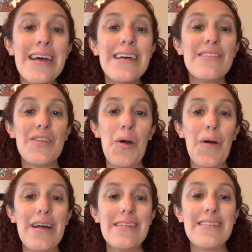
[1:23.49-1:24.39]

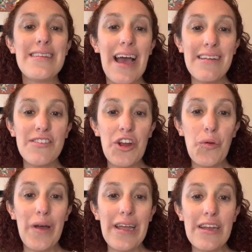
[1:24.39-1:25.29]
So guests are
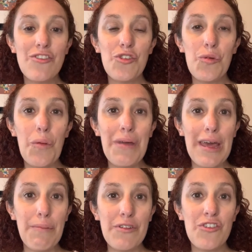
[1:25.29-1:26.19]
going to be
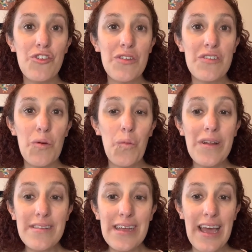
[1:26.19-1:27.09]
able to do this
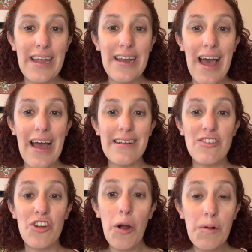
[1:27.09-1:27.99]
once again at
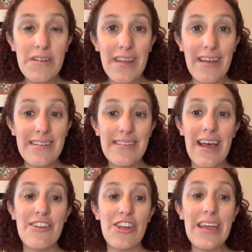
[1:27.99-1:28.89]
Star Wars Galaxy's
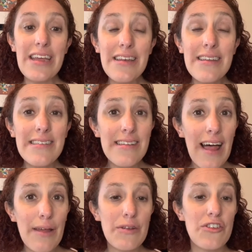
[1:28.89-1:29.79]
Edge in Disney's
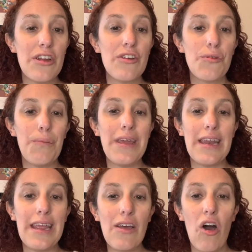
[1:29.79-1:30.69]
Hollywood Studios
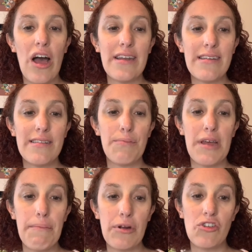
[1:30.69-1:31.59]
beginning on
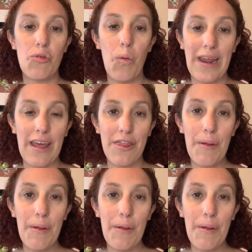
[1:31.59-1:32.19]
September 20th.